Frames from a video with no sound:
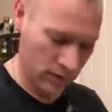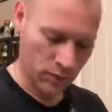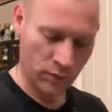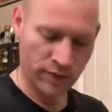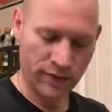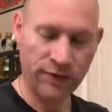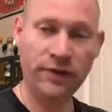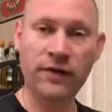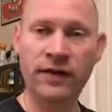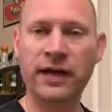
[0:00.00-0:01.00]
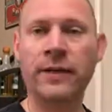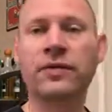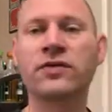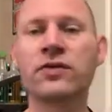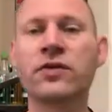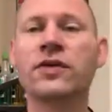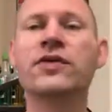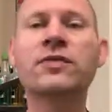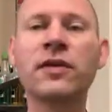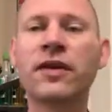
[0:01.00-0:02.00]
with the Captain's
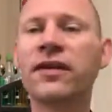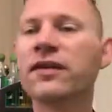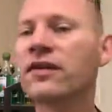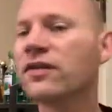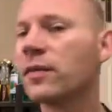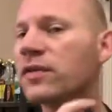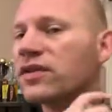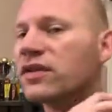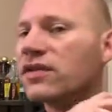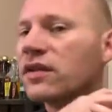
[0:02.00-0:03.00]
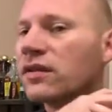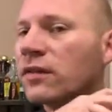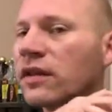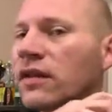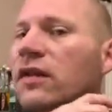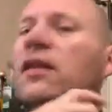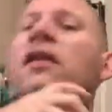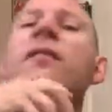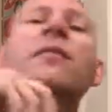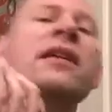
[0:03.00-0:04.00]
Choice, but I think this number 63,
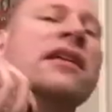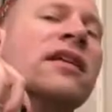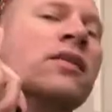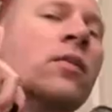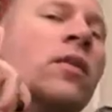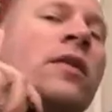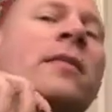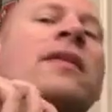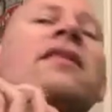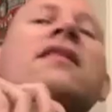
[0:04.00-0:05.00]
being that it's warm,